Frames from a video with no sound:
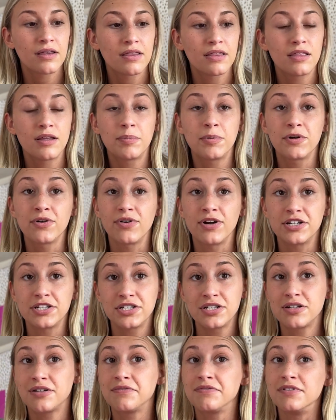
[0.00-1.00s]
The
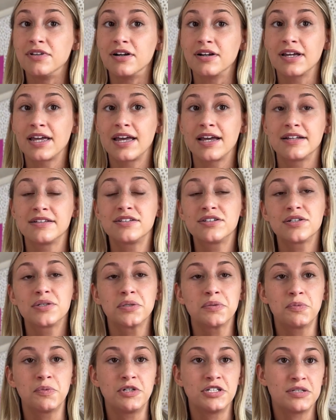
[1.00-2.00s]
progression of lung cancer
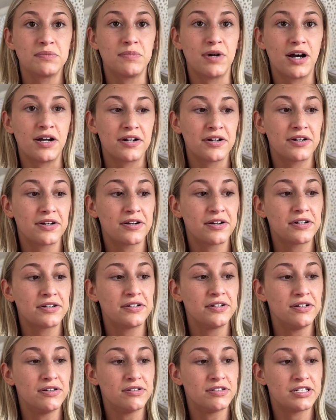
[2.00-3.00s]
was monitored
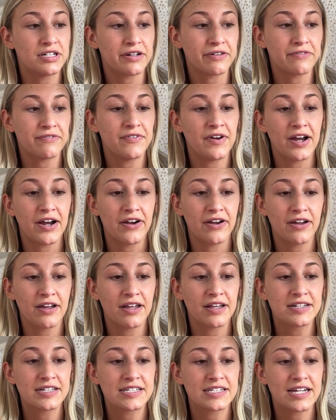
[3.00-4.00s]
using
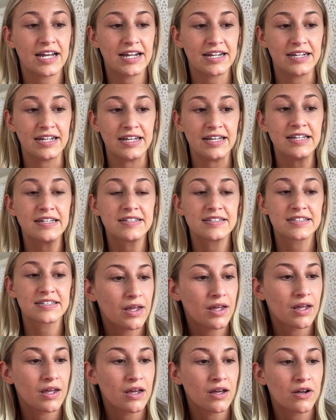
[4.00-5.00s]
various techniques.
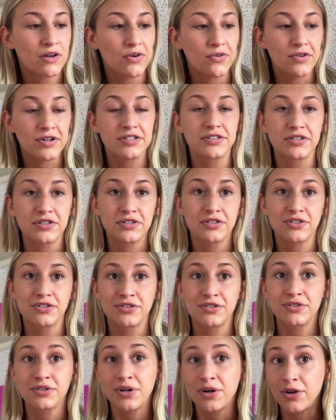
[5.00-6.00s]

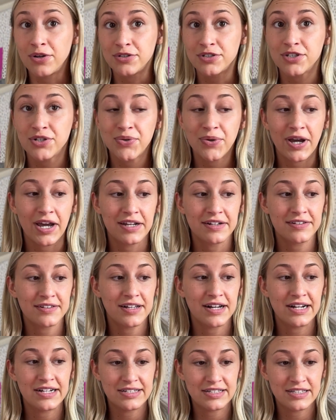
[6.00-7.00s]
Researchers also
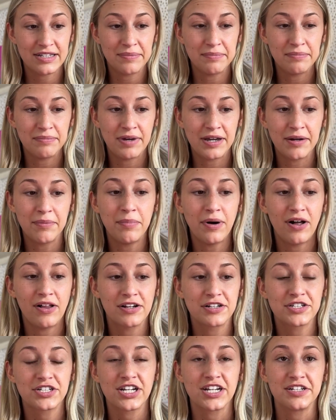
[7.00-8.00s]
analyzed the metabolic
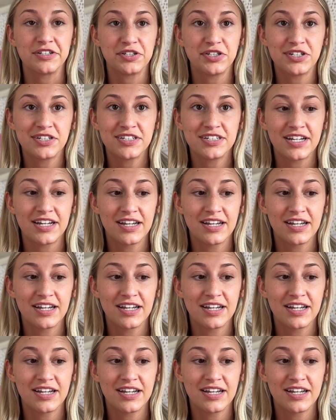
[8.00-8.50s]
changes